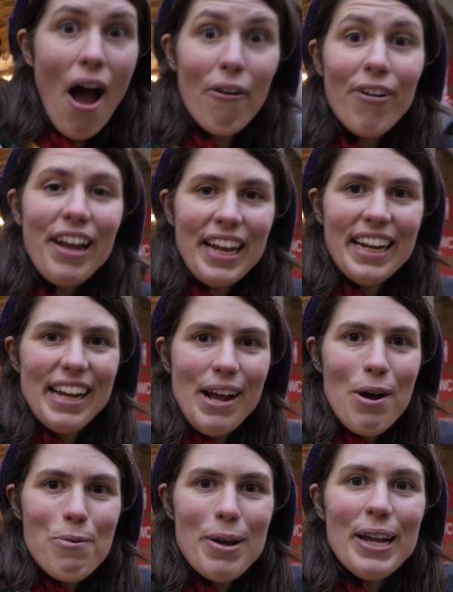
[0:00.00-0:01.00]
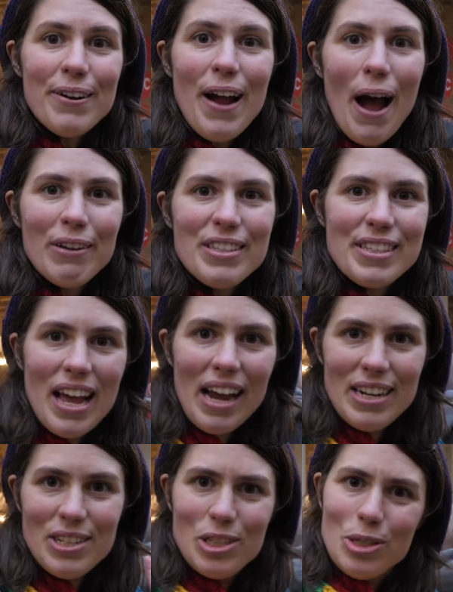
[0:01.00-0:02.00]
All right, we are
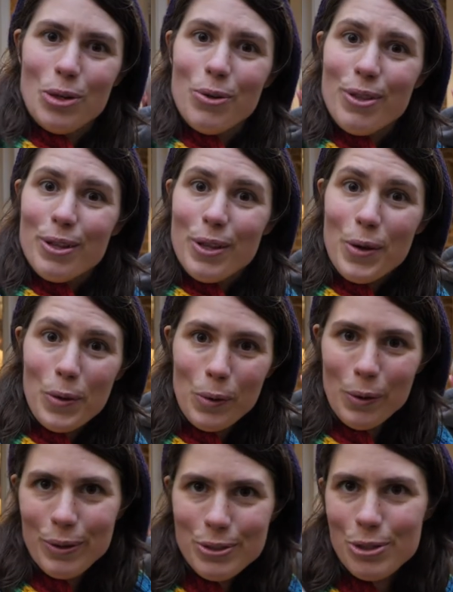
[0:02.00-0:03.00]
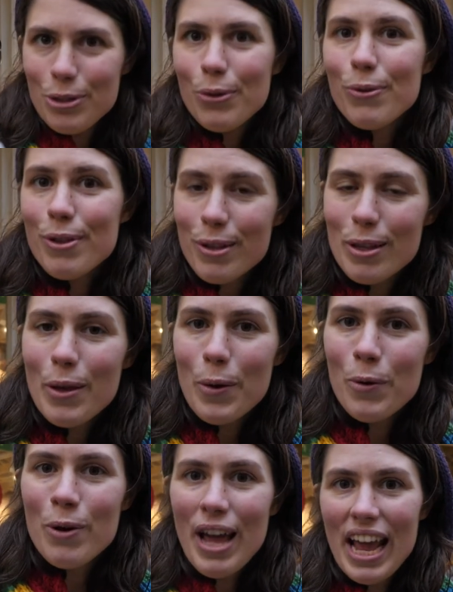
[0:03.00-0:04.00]
outside To The Loo. To The
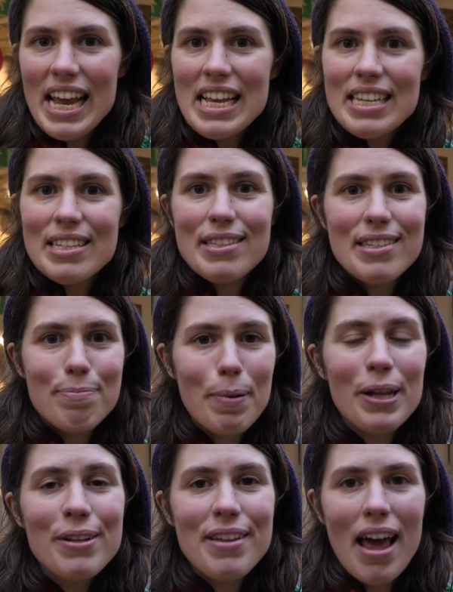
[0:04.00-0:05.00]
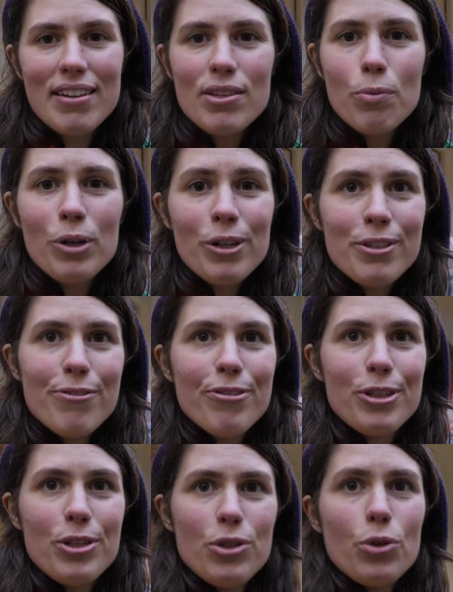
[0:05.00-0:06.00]
Loo is billed as the world's
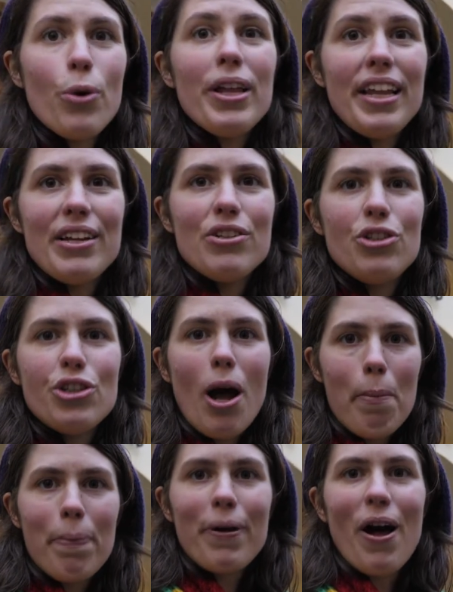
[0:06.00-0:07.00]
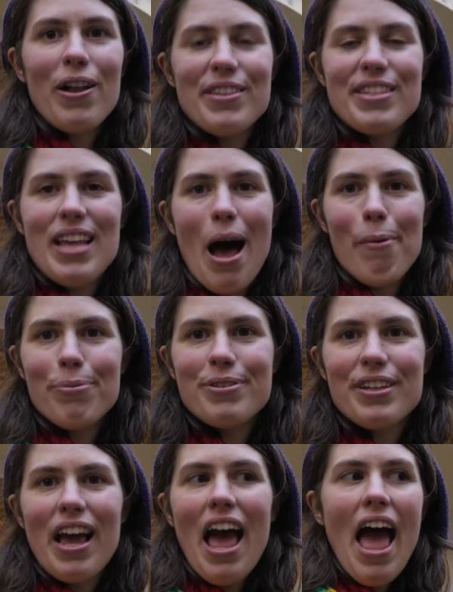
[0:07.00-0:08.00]
first toilet shop concept.
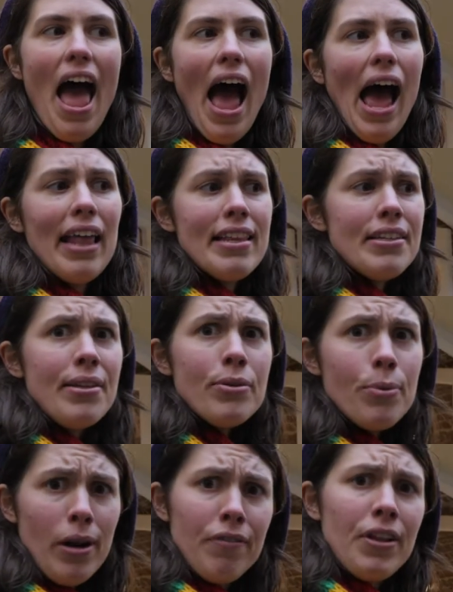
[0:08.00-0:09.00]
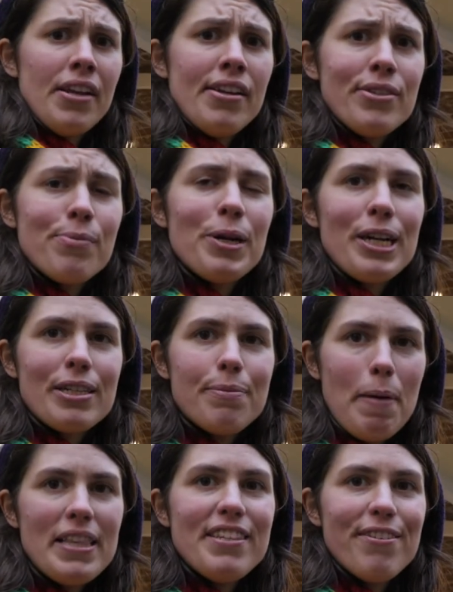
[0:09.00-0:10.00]
And this is one of London's more
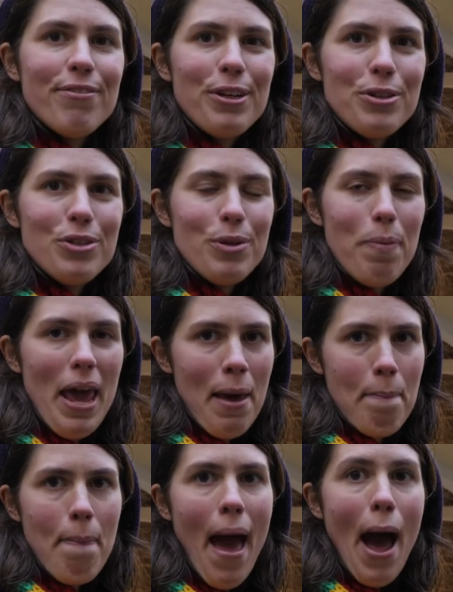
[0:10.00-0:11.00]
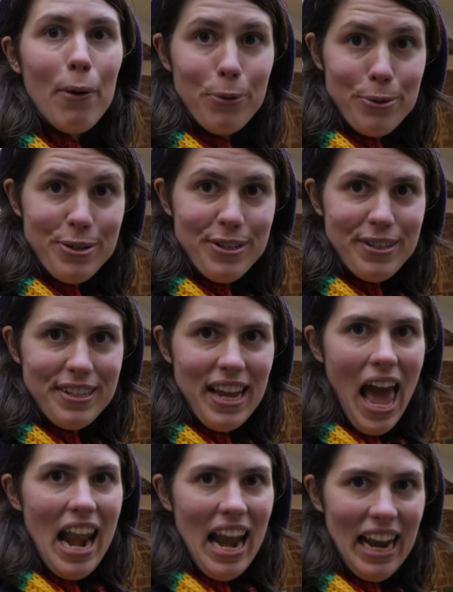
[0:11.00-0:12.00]
expensive loos. You pay a pound to
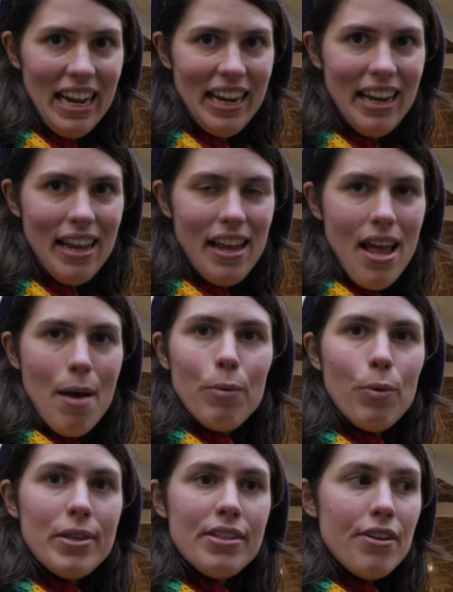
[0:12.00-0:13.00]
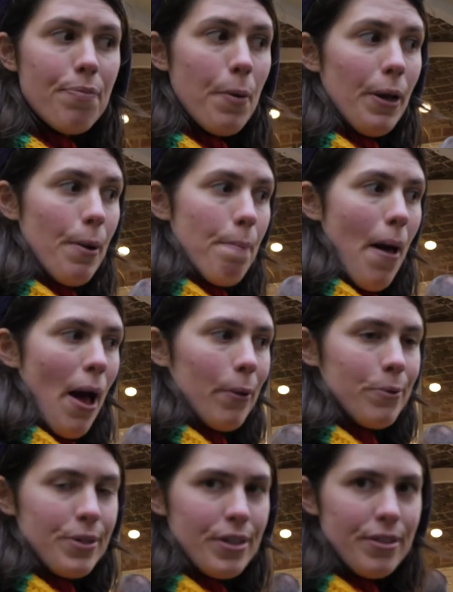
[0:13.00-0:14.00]
get in. Once you put your
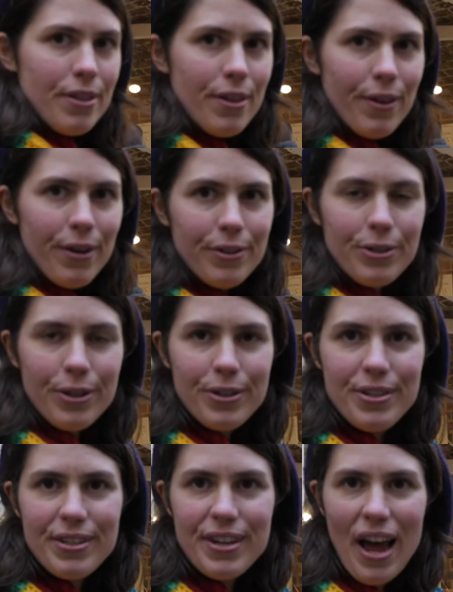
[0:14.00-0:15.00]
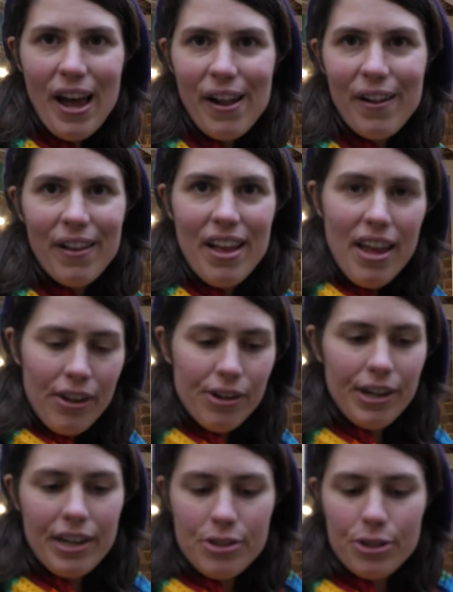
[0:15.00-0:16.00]
pound into the little turnstile,
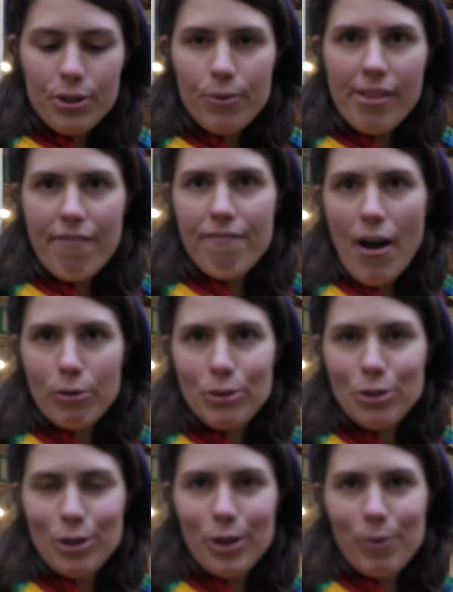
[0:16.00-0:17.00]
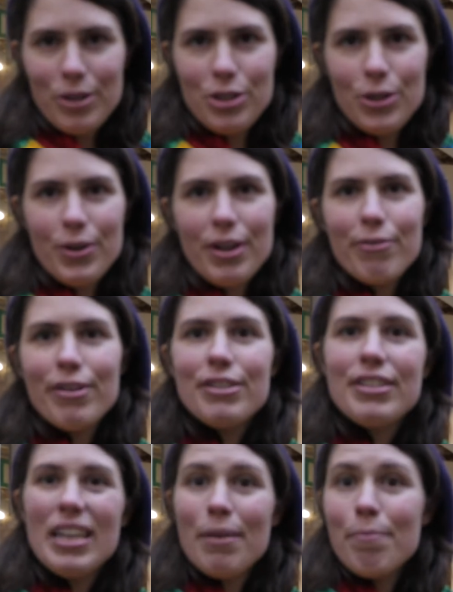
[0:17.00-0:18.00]
you're issued with a voucher, which you can
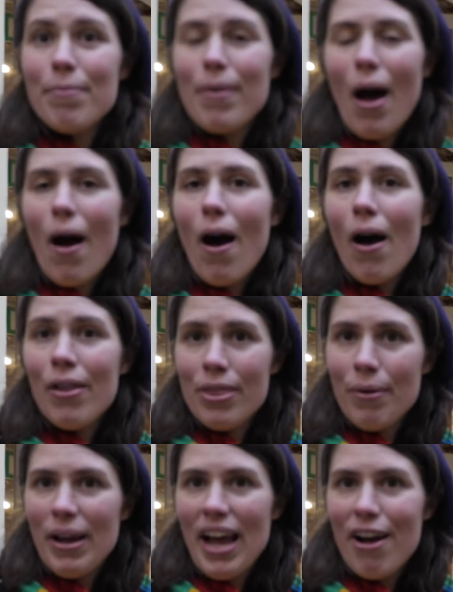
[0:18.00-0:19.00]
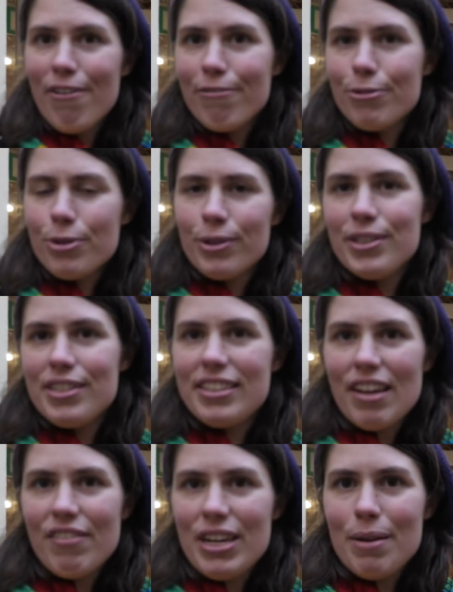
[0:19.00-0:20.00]
redeem on the way out for
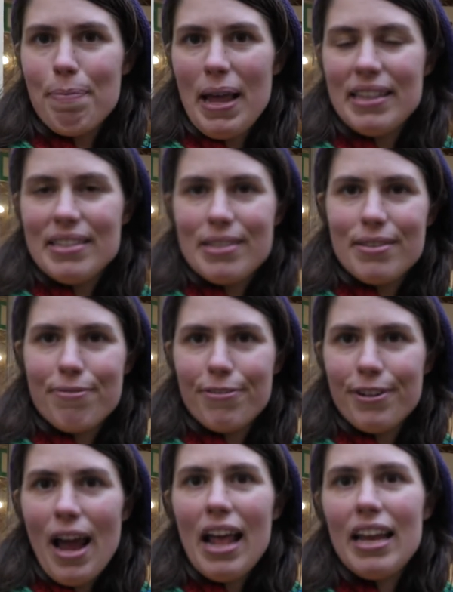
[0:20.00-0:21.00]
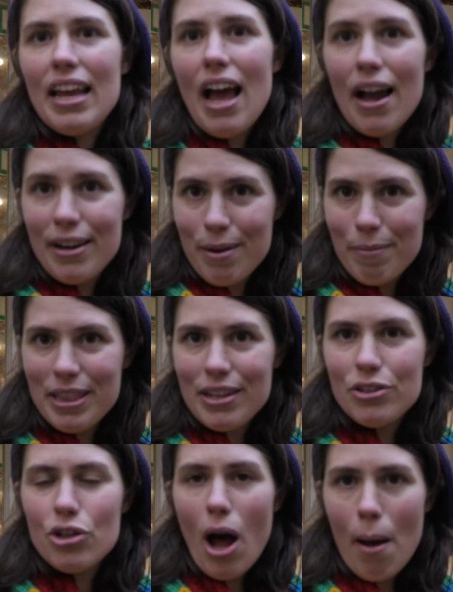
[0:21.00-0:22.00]
70 pence for any item in
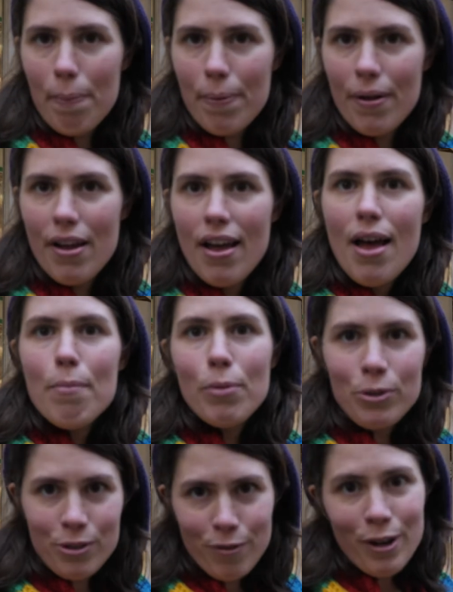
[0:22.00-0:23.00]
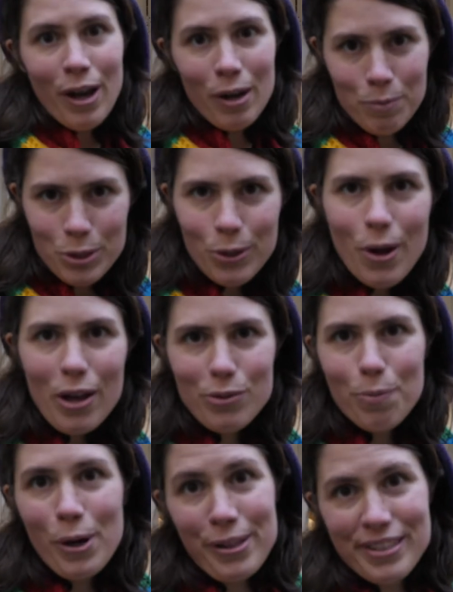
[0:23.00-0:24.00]
the shop. Most of their items do cost
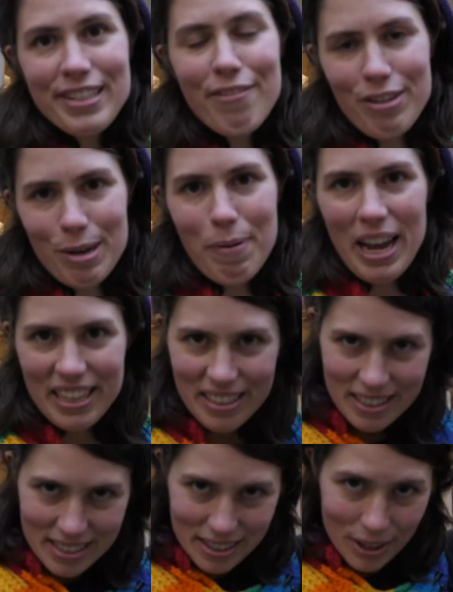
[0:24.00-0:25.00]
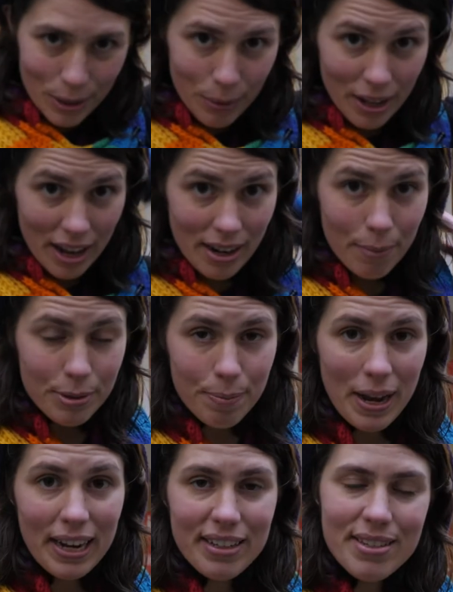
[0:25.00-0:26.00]
more than 70 pence, so you will end up
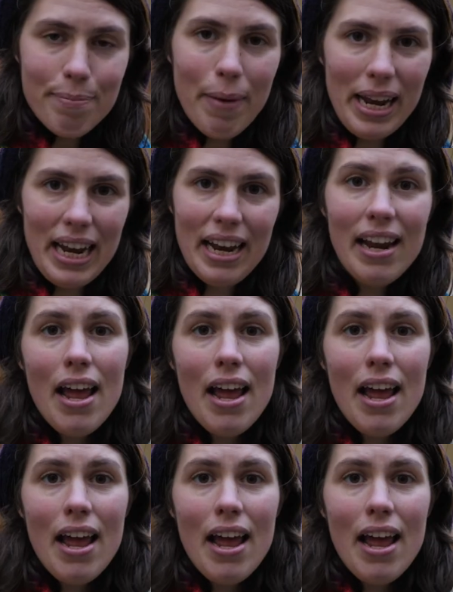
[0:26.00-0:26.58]
spending some money.